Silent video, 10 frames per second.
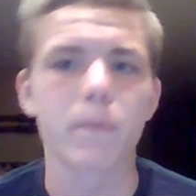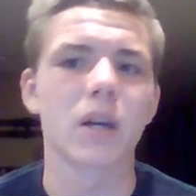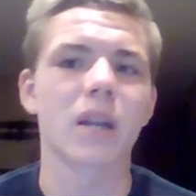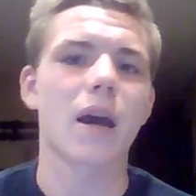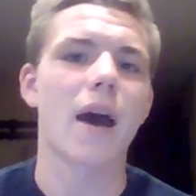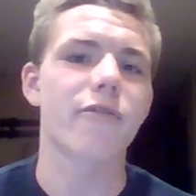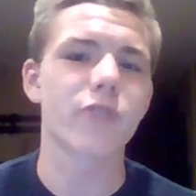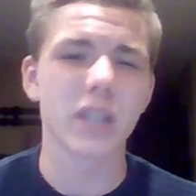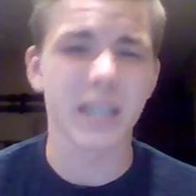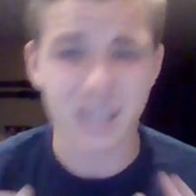but I
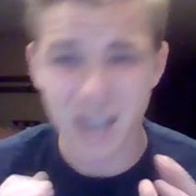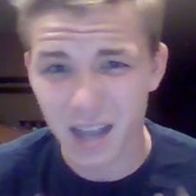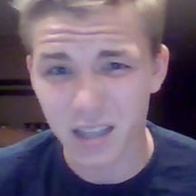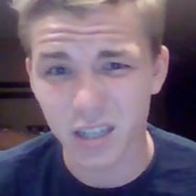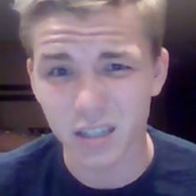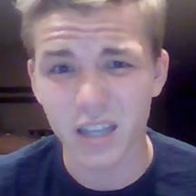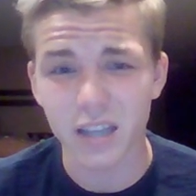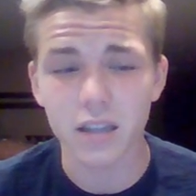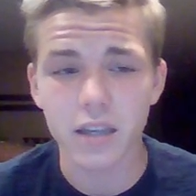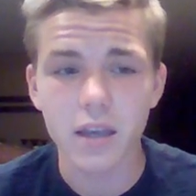feel like it's highly
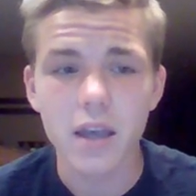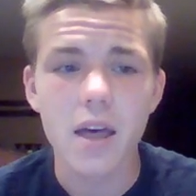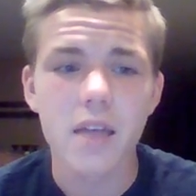unlikely